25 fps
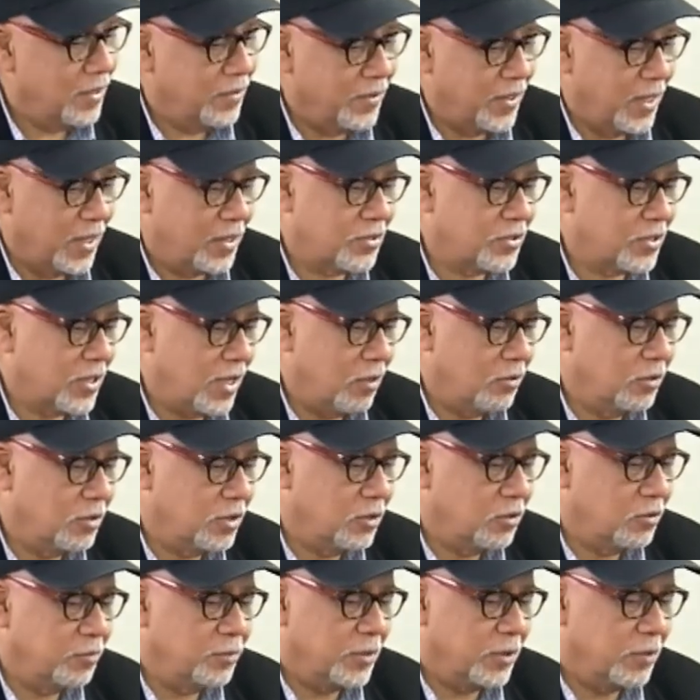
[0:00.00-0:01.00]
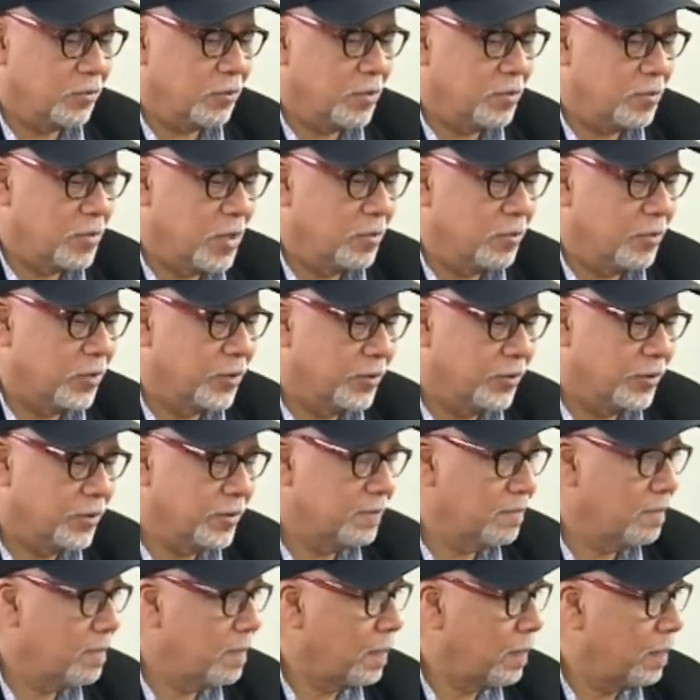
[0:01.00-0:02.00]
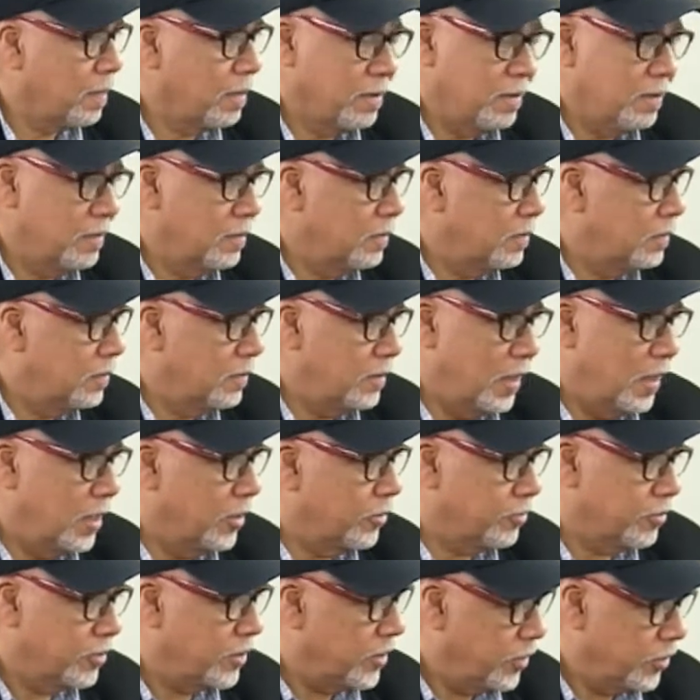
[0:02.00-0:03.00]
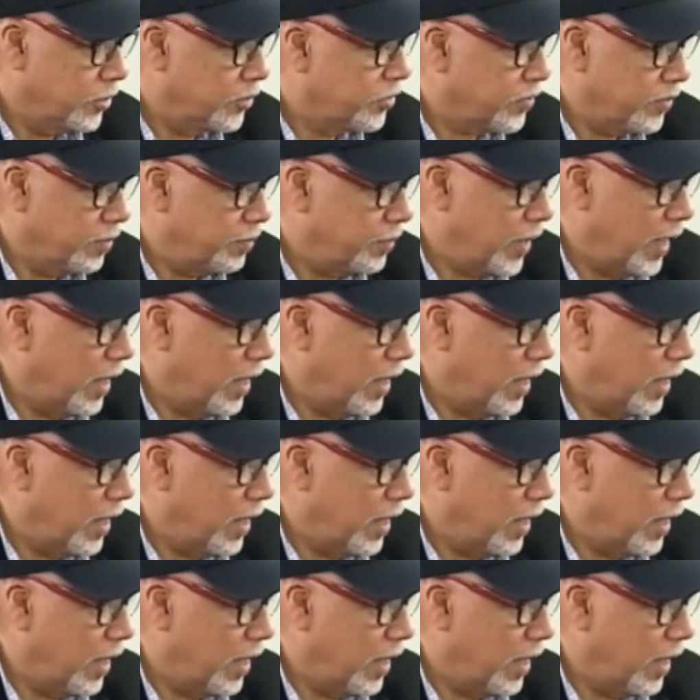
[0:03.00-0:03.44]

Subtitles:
That's how he'll be remembered 100 years from now.